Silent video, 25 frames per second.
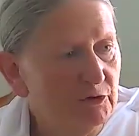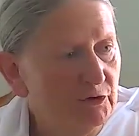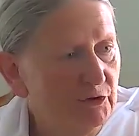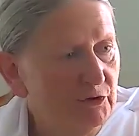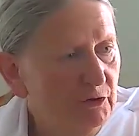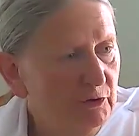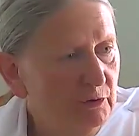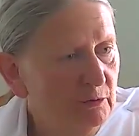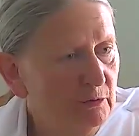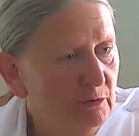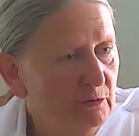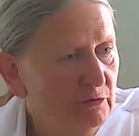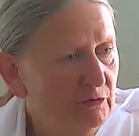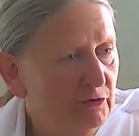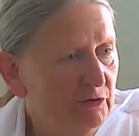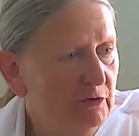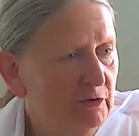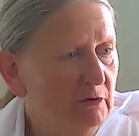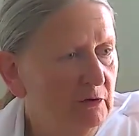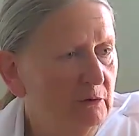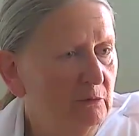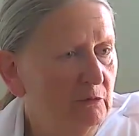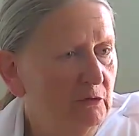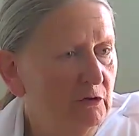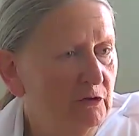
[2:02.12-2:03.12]
yours,
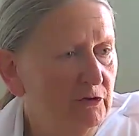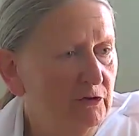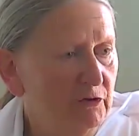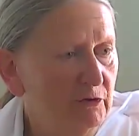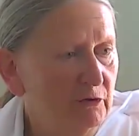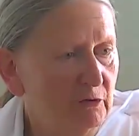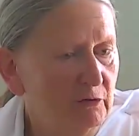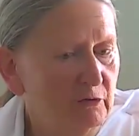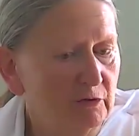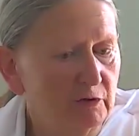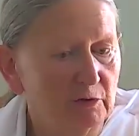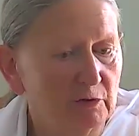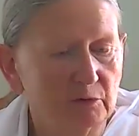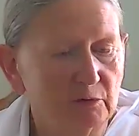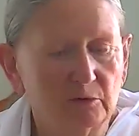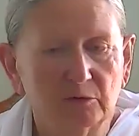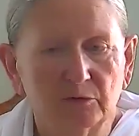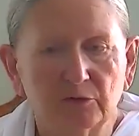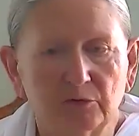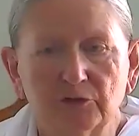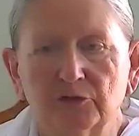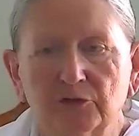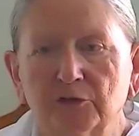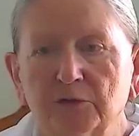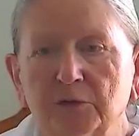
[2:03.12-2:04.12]
what's not
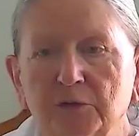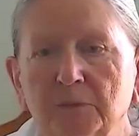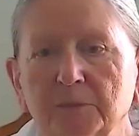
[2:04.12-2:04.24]
yours,